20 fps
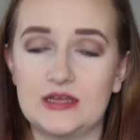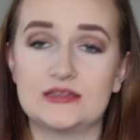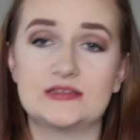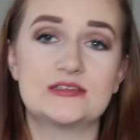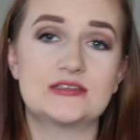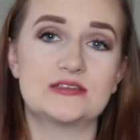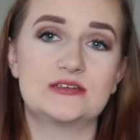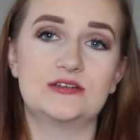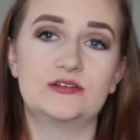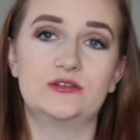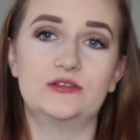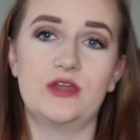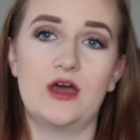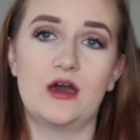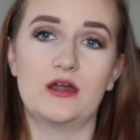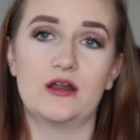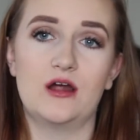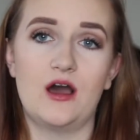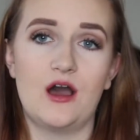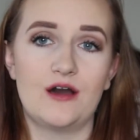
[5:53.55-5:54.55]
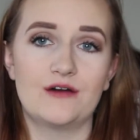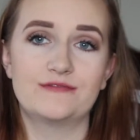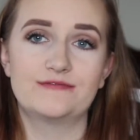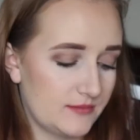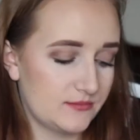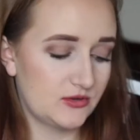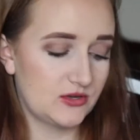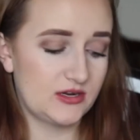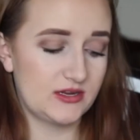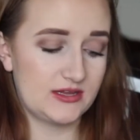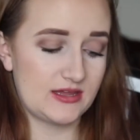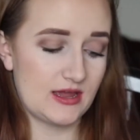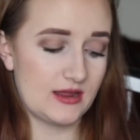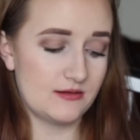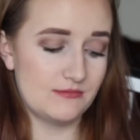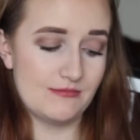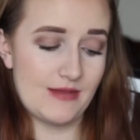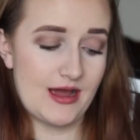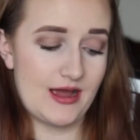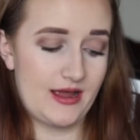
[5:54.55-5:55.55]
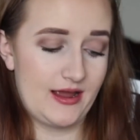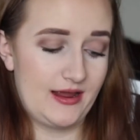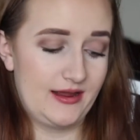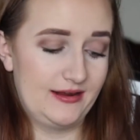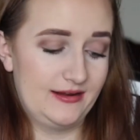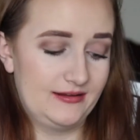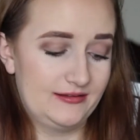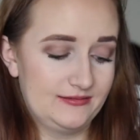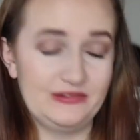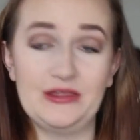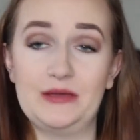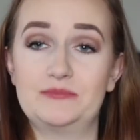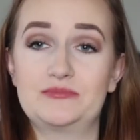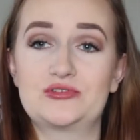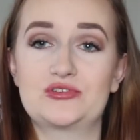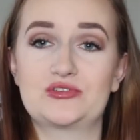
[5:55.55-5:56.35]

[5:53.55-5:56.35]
It's still not off. I'm gonna get my lip